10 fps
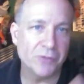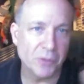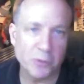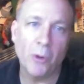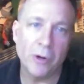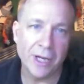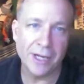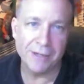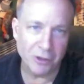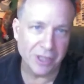some support
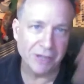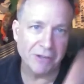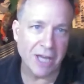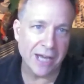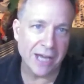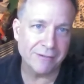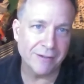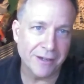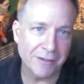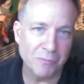and looking at
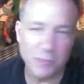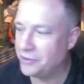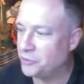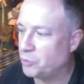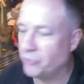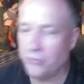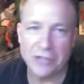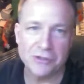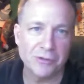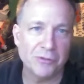uh, business
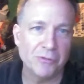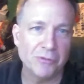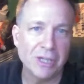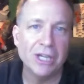professionals who,